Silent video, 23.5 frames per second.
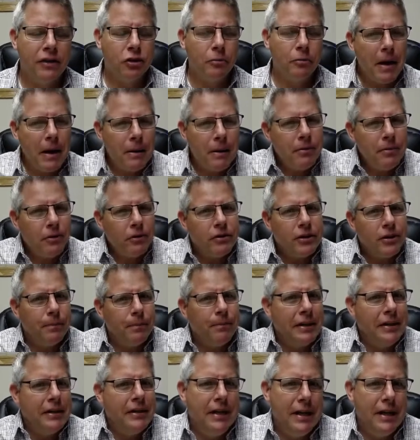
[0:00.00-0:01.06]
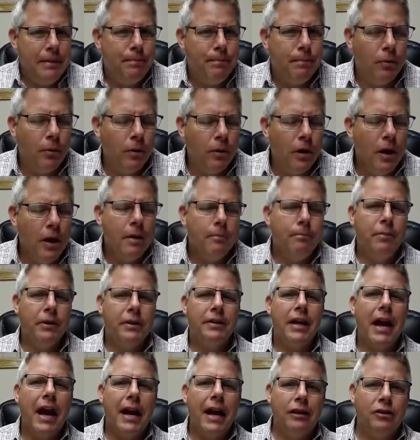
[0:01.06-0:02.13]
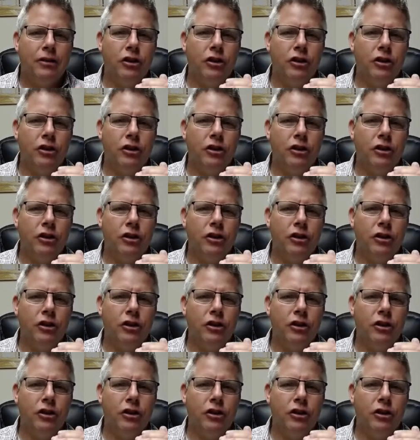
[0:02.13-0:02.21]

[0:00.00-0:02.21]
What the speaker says: So maybe there's something deeper besides